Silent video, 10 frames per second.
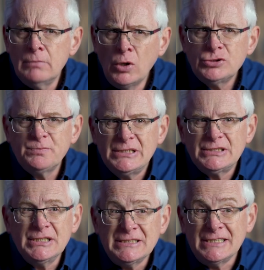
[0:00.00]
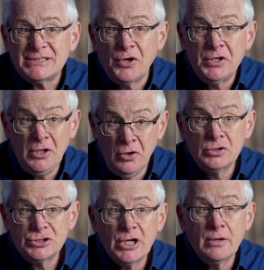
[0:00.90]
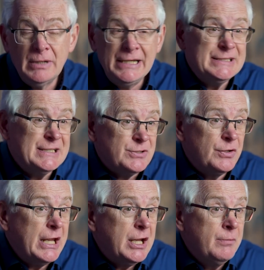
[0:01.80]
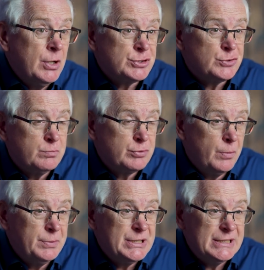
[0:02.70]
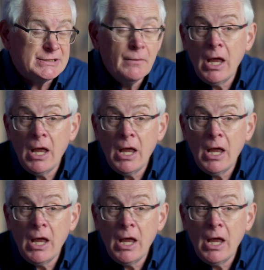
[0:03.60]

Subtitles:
Most businesses sign long-term leases on their commercial properties.